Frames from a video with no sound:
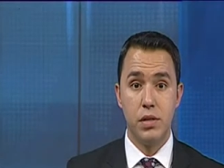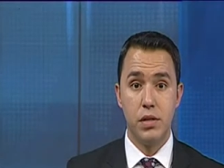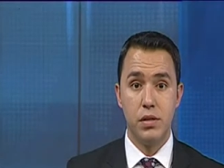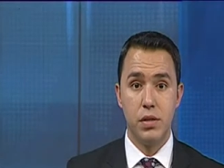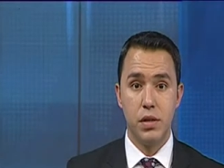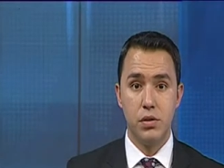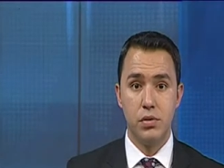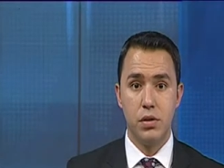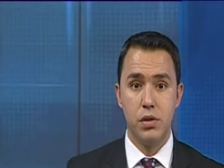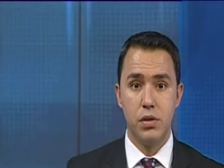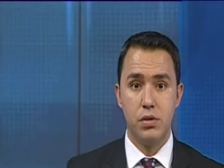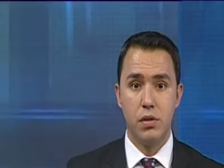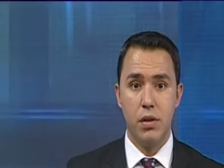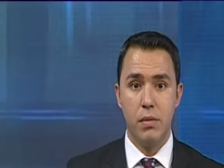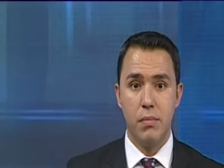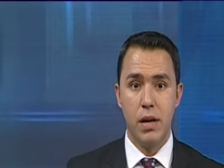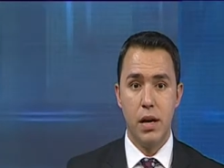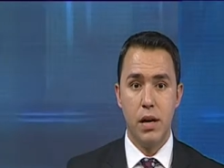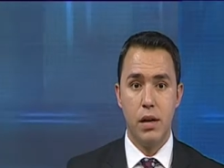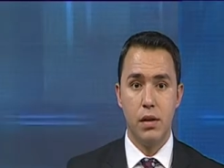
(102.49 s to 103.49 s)
decision to
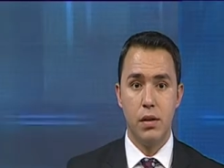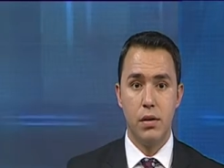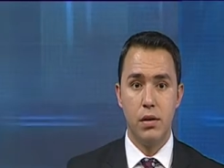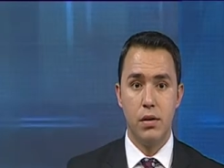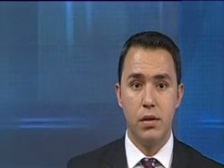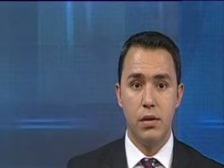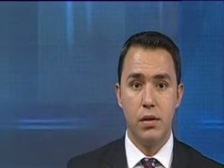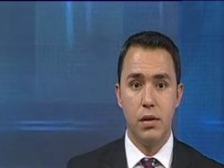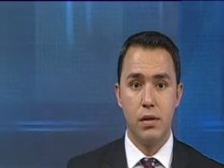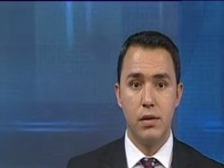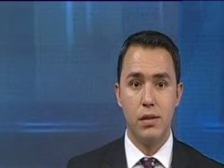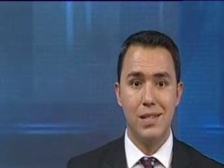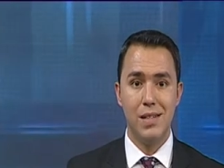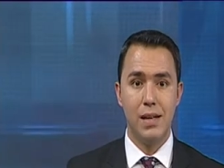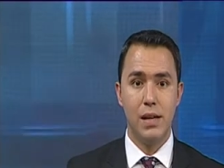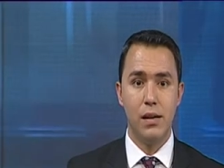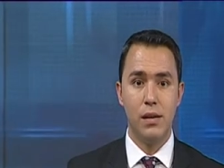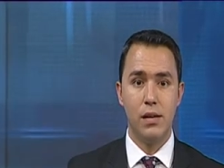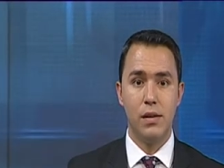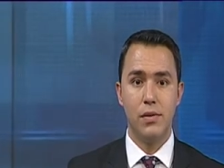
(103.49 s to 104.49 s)
abandon the
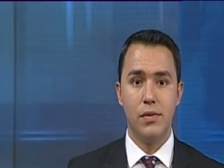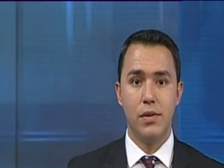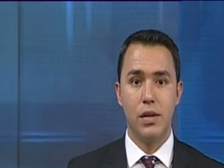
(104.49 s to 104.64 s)
deal